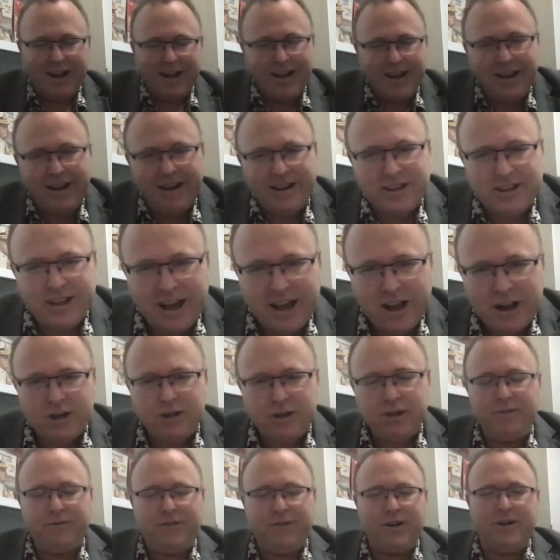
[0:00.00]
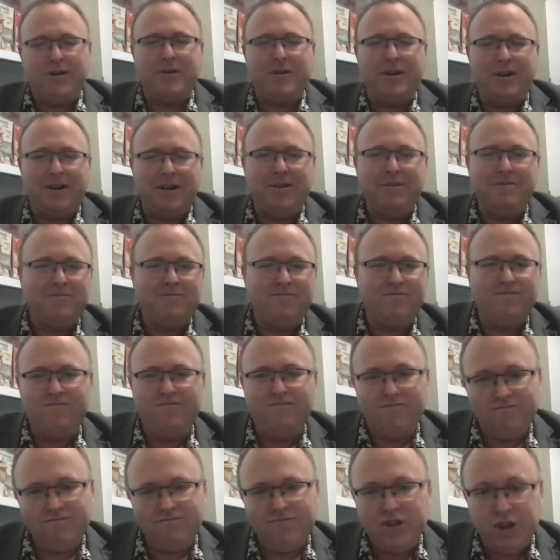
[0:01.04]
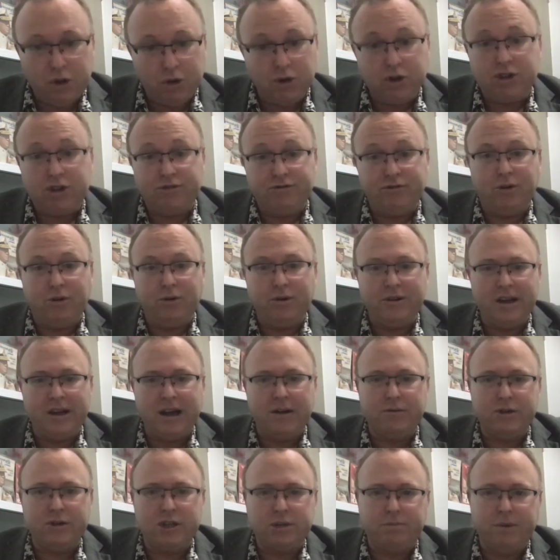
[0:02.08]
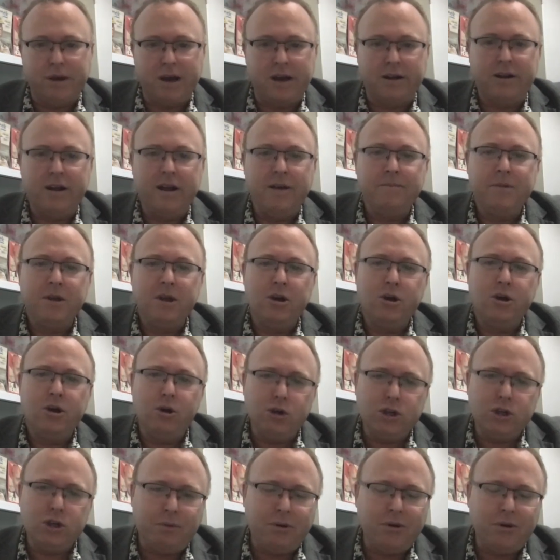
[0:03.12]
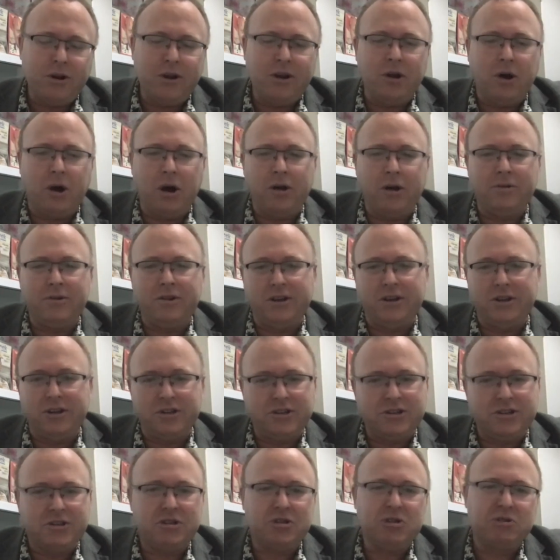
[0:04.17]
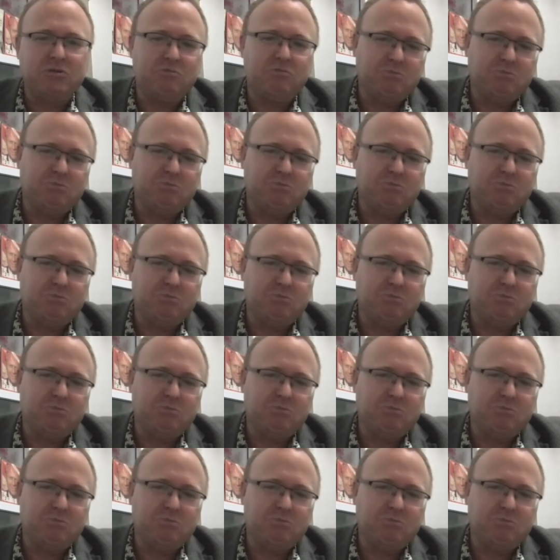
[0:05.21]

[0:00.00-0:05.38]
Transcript: And it's actually very useful in that respect. Who's putting on these